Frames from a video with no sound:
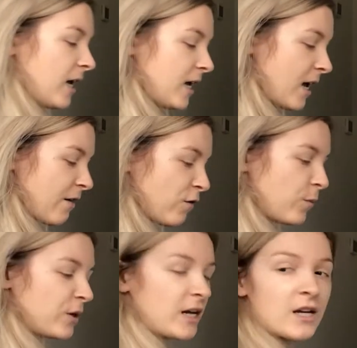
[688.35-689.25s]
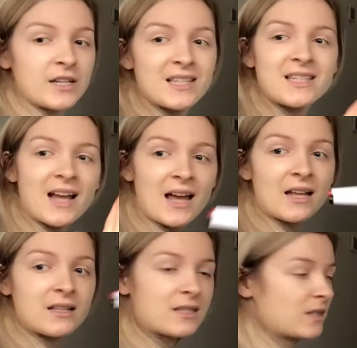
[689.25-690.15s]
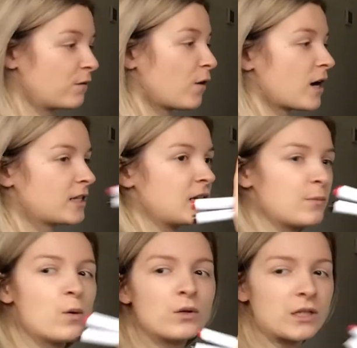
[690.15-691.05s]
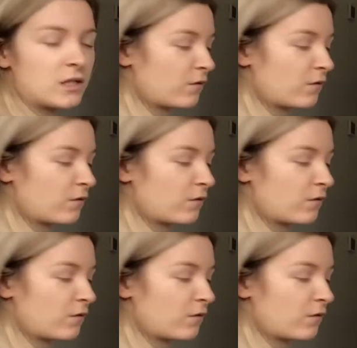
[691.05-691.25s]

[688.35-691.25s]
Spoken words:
everybody understands the vital importance of